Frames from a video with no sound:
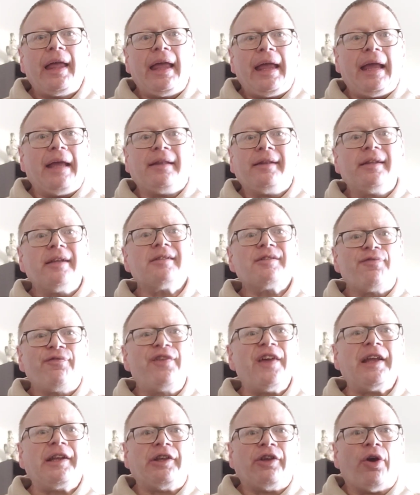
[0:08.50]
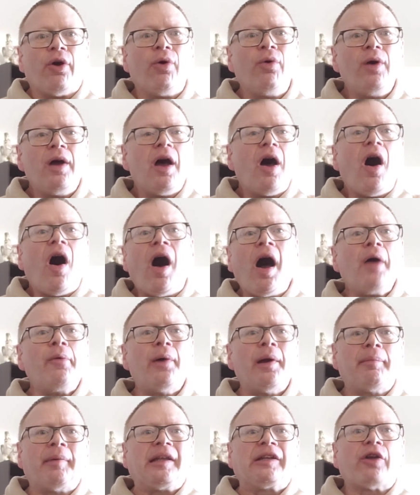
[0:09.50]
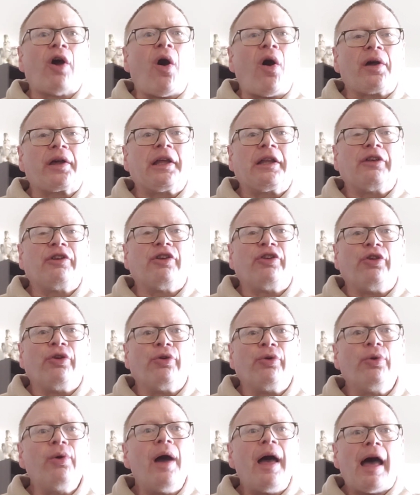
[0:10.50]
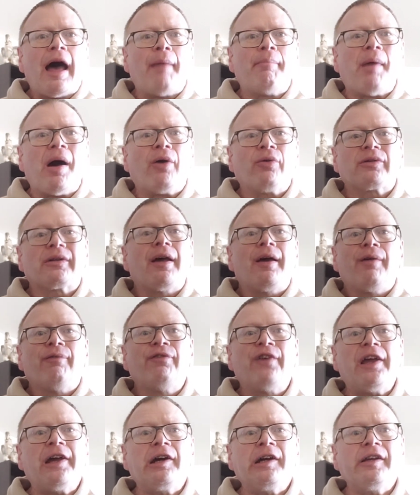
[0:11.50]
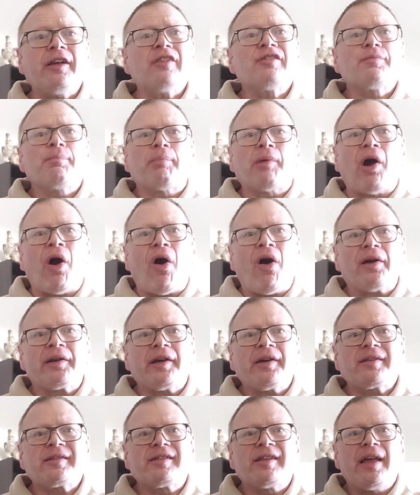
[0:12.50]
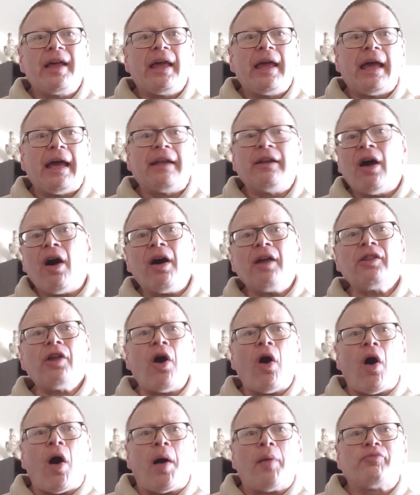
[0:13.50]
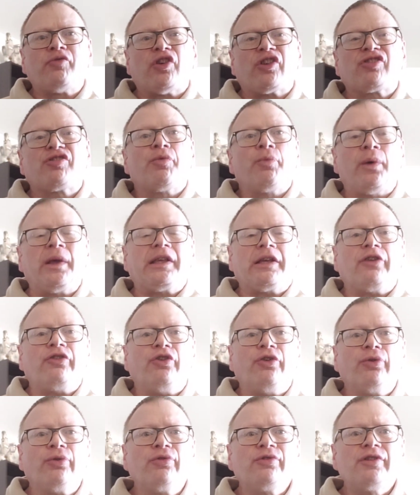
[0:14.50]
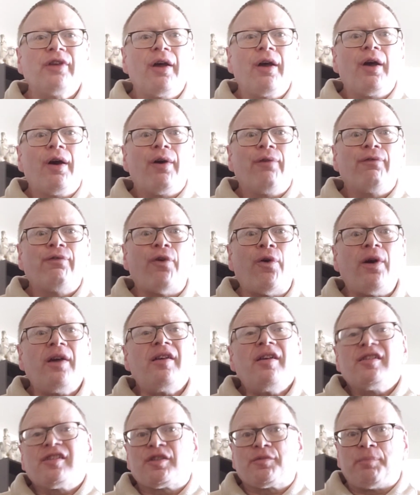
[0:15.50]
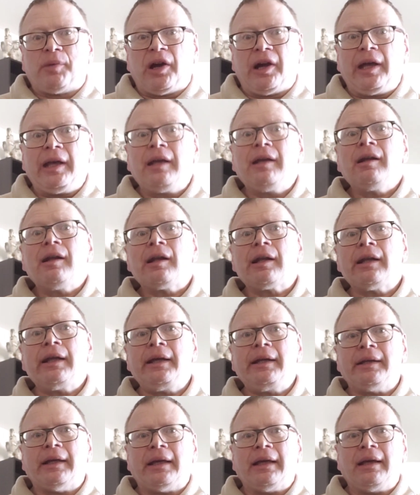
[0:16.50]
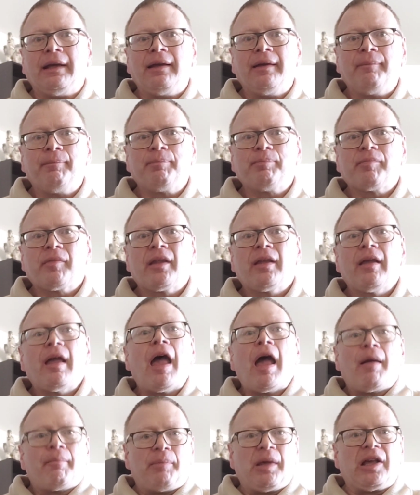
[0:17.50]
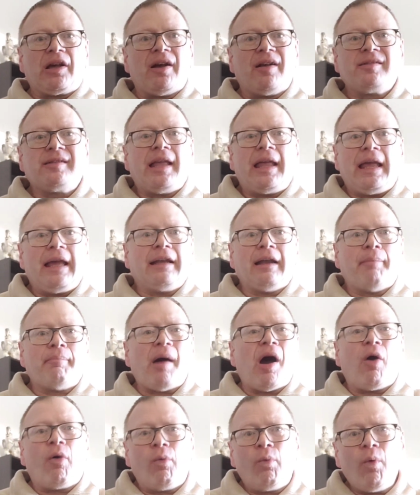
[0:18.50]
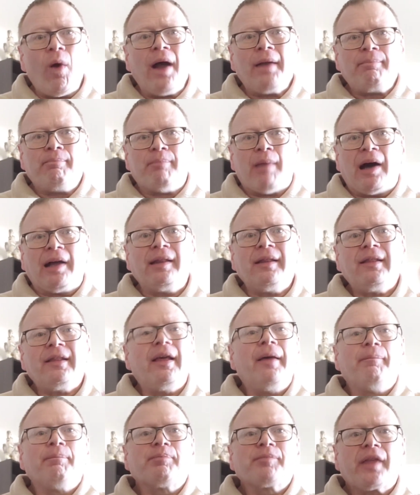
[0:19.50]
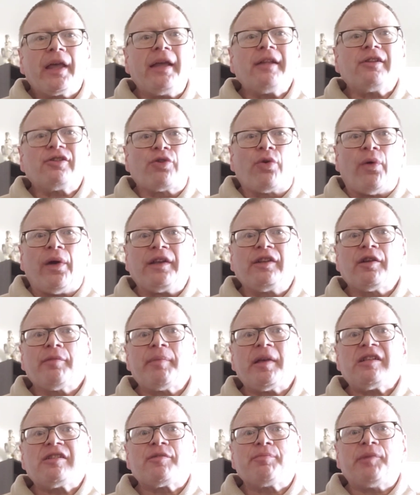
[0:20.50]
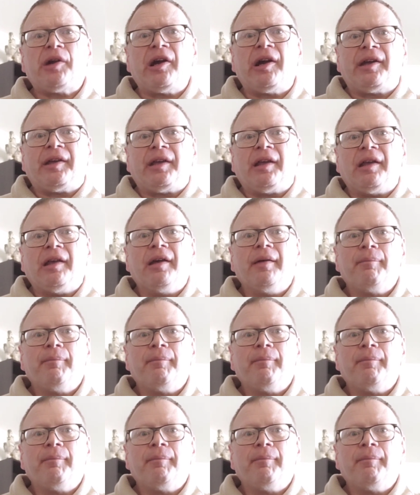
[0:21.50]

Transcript: In this video, I will be talking to you about various products and other objects we can use for spring cleaning. Because in about 1 month, it's going to be spring.